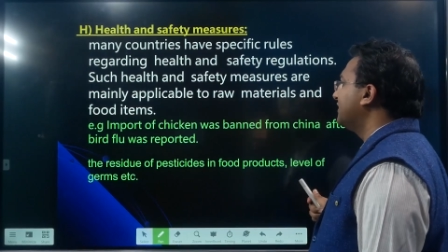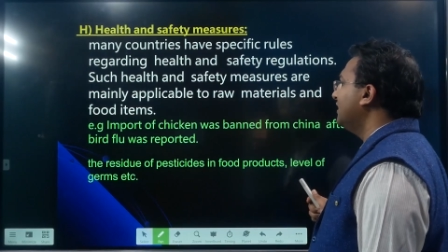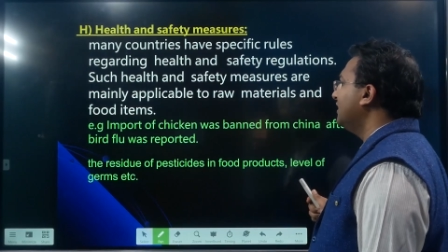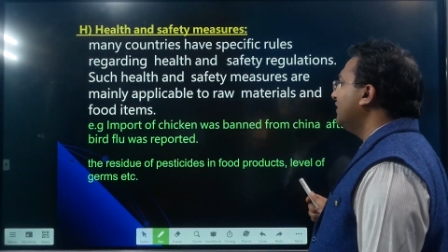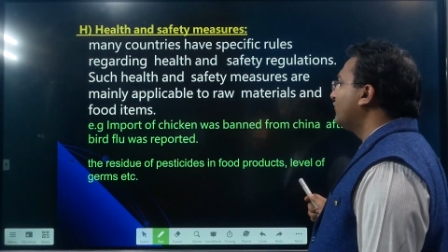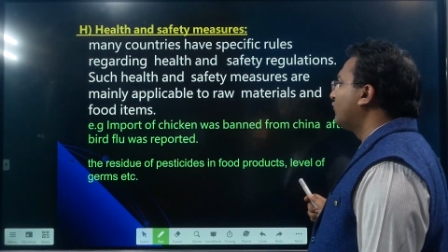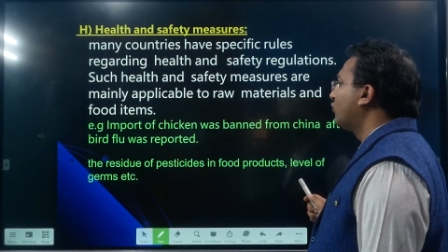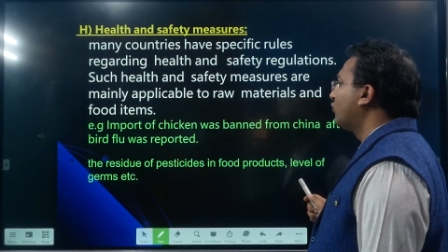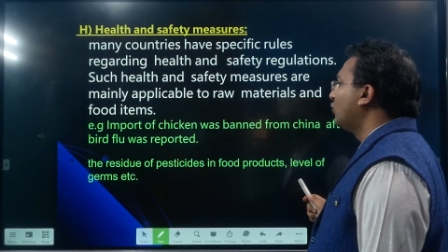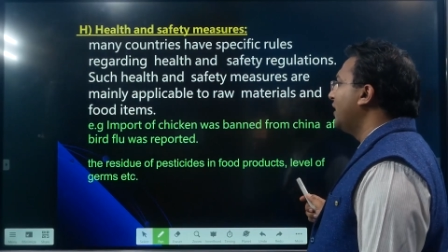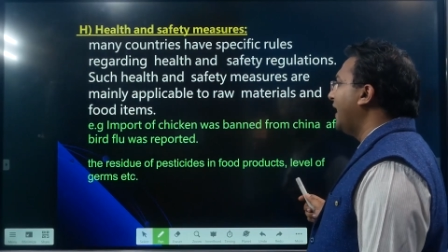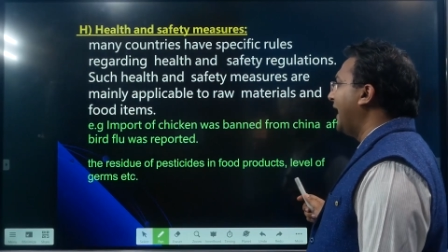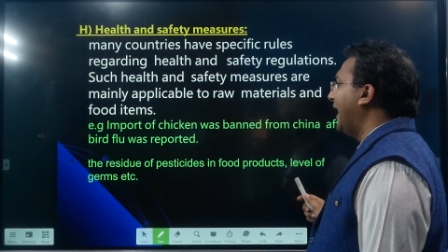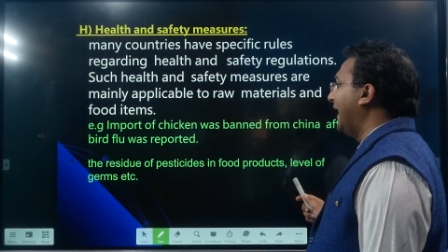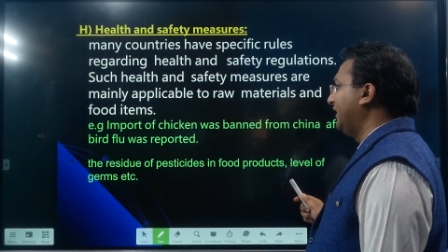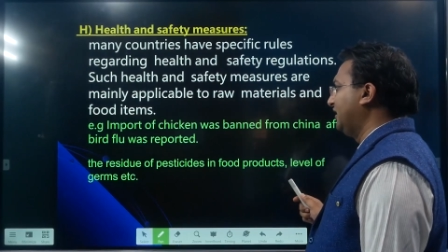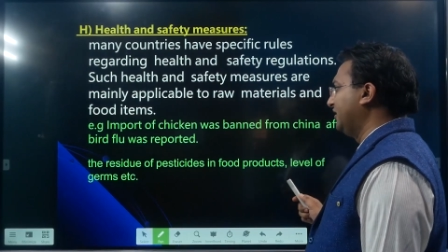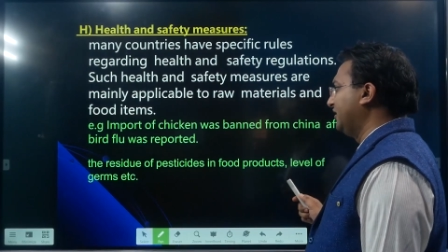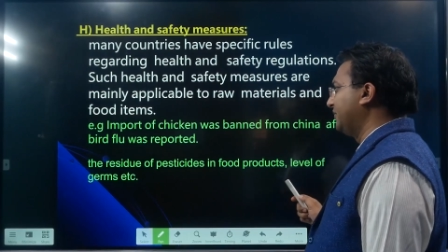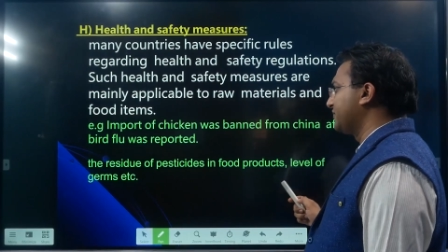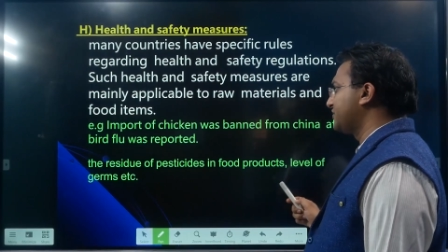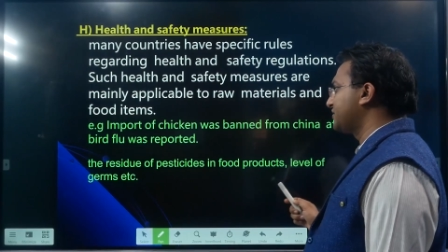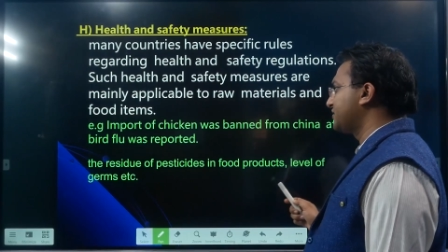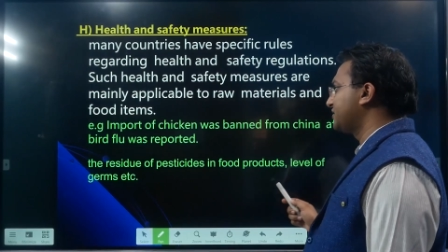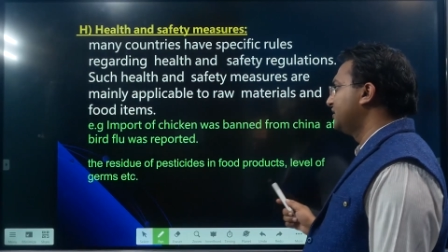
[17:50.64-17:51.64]
and the food
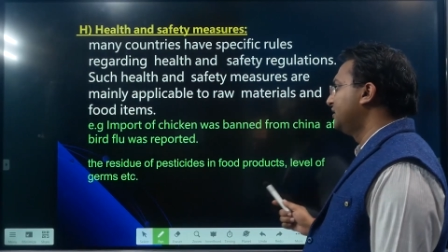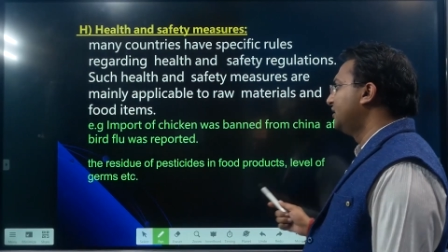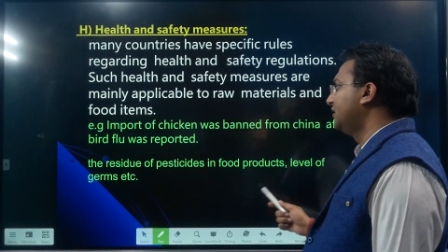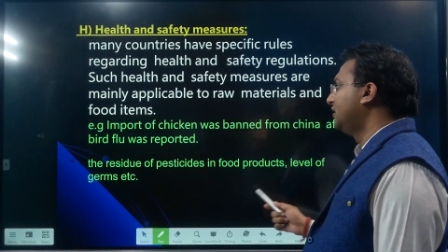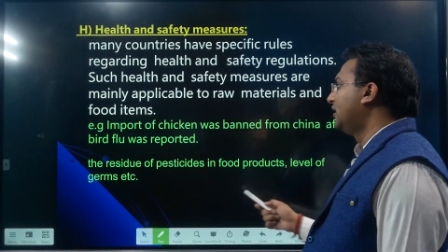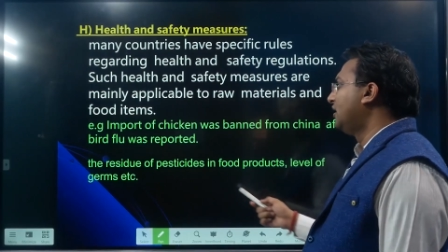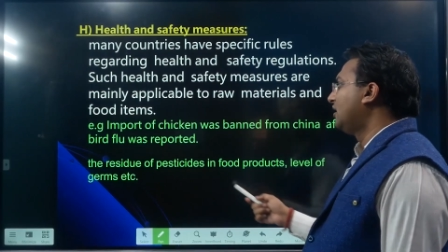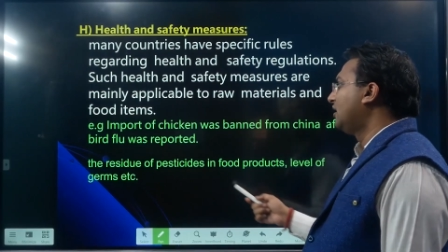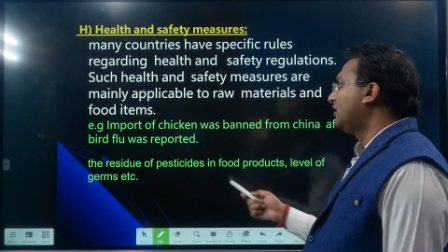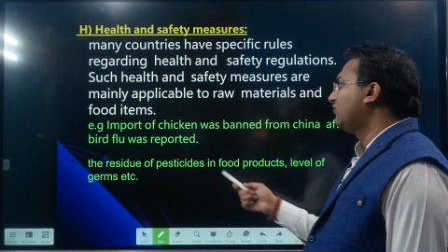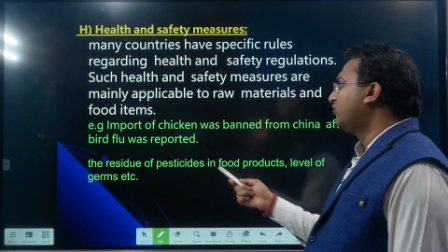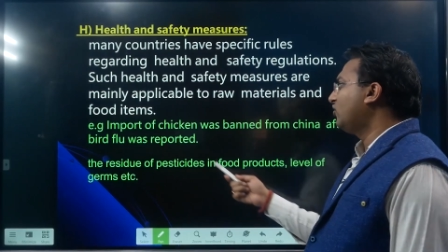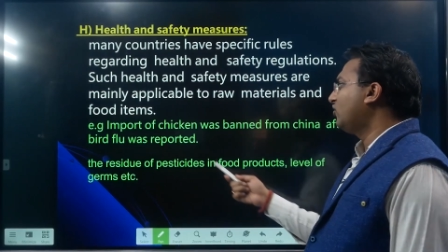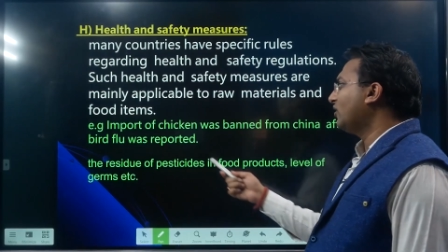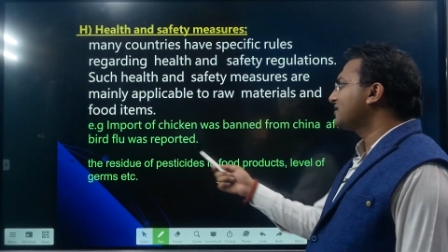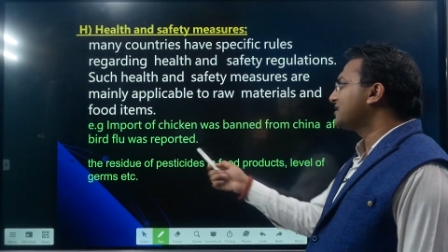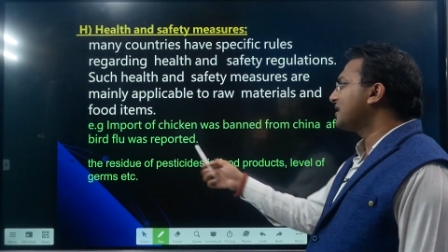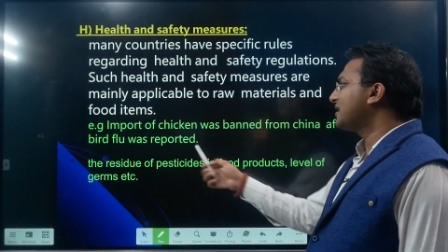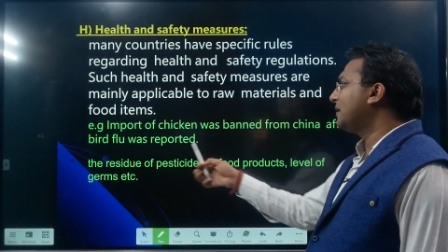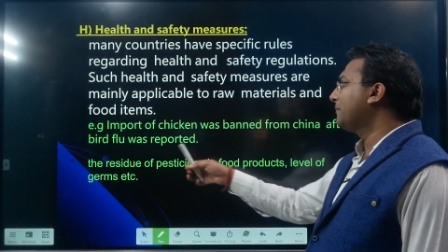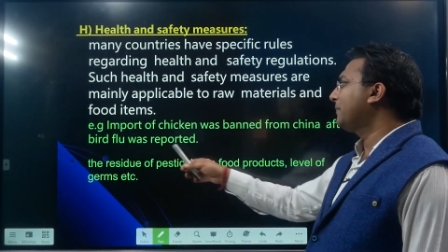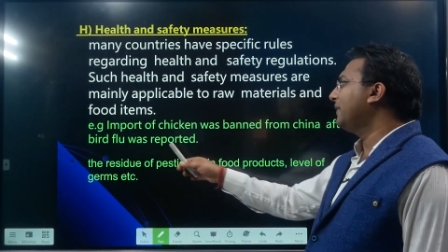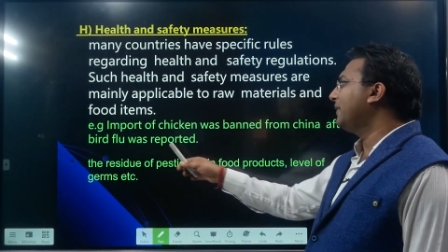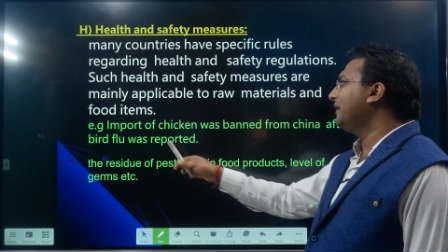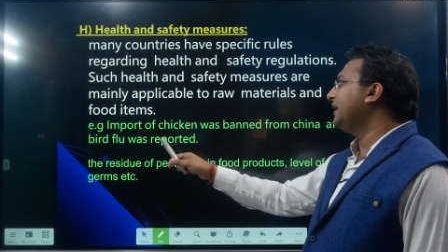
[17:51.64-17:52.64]
items. For
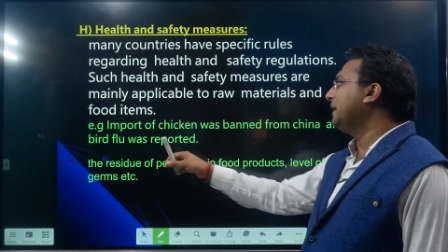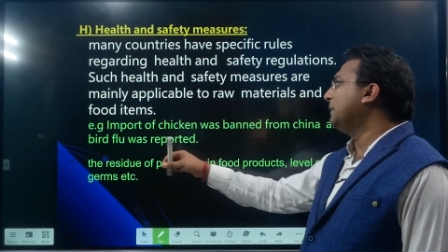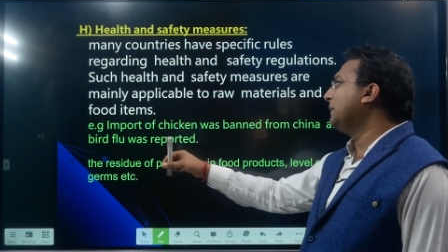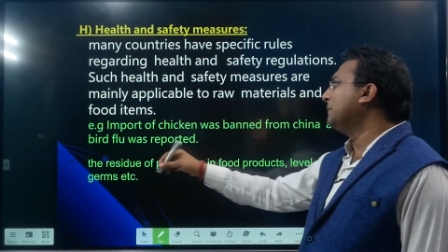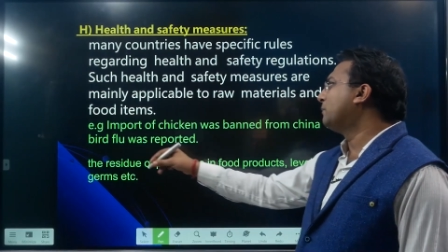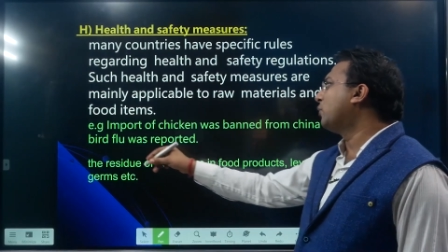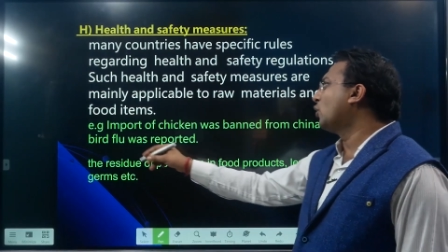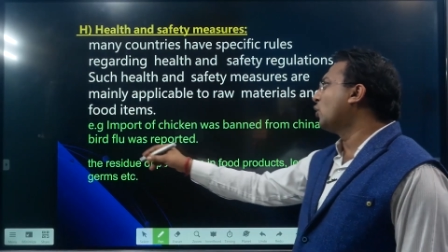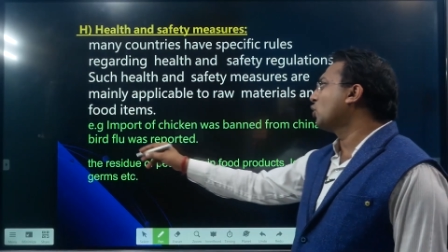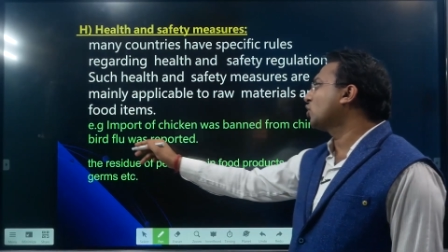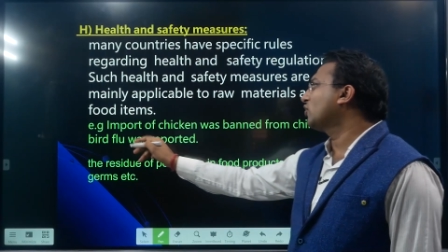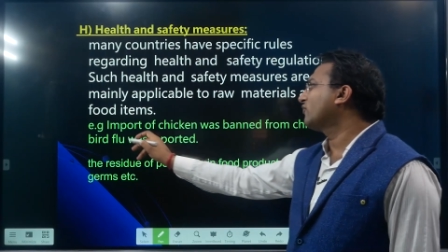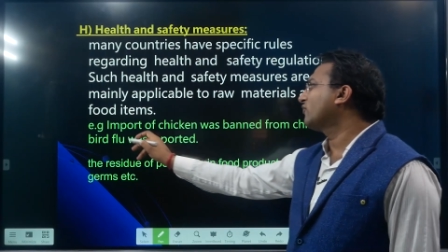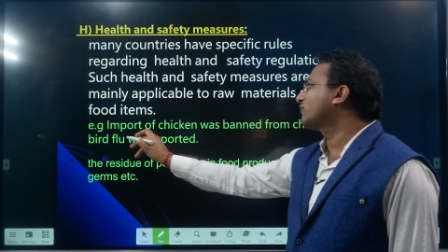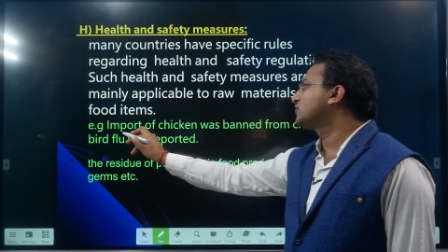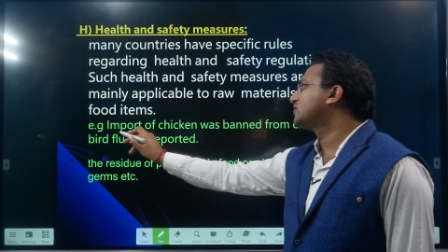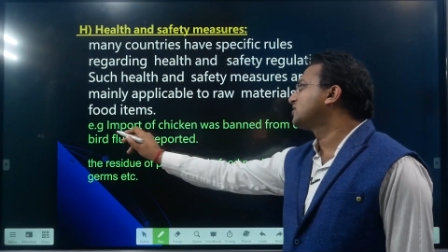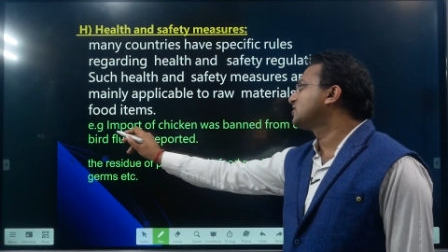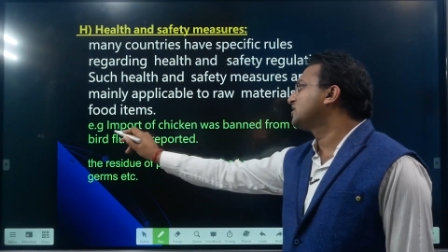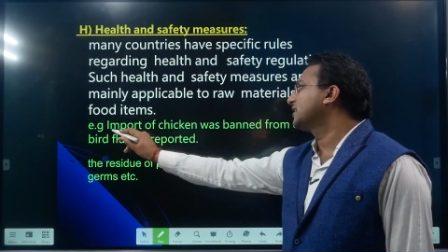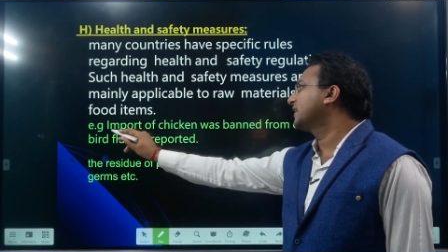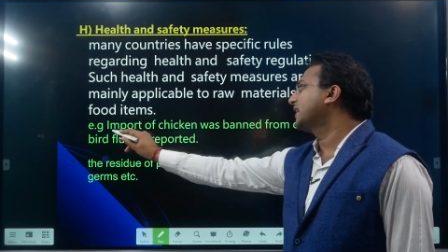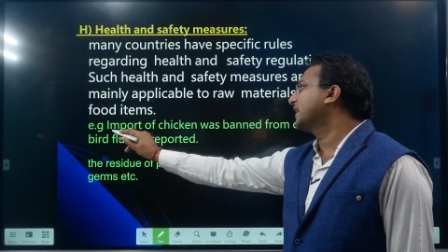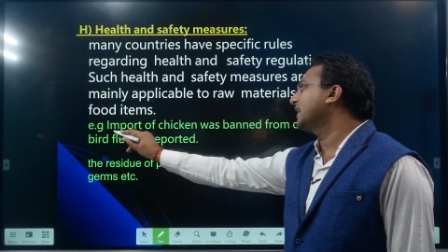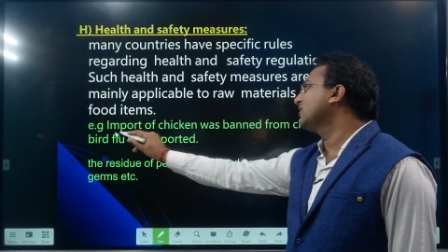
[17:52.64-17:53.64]
example, import
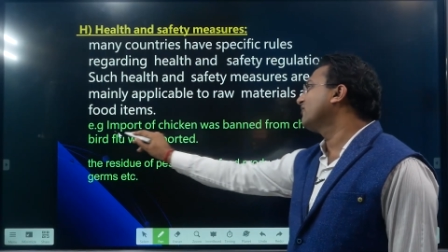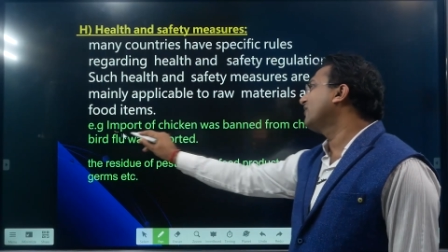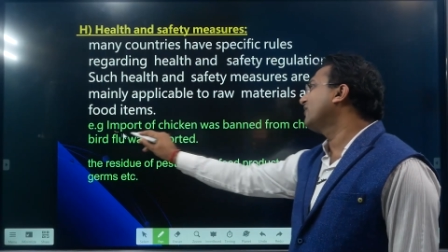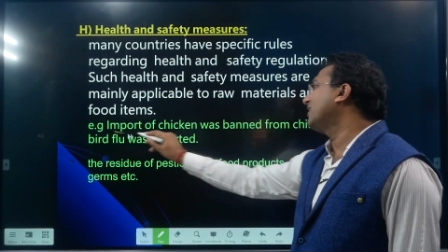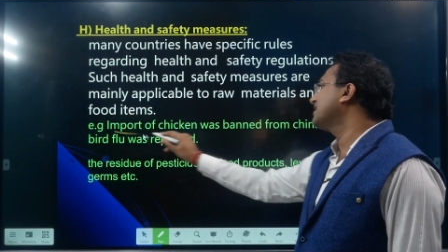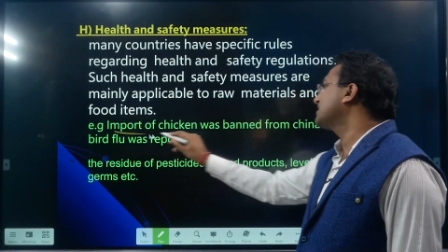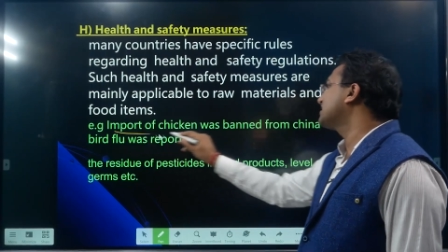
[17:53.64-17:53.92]
of chicken